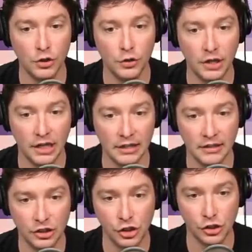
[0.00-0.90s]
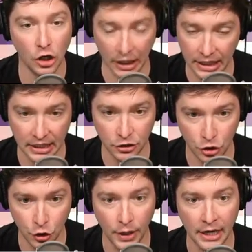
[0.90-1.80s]
you can just get
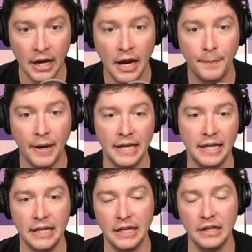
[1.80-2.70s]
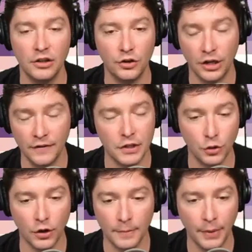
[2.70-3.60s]
to it by hitting your
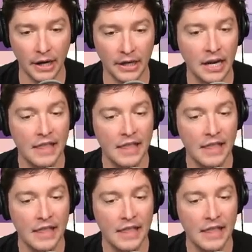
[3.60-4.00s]
inventory button.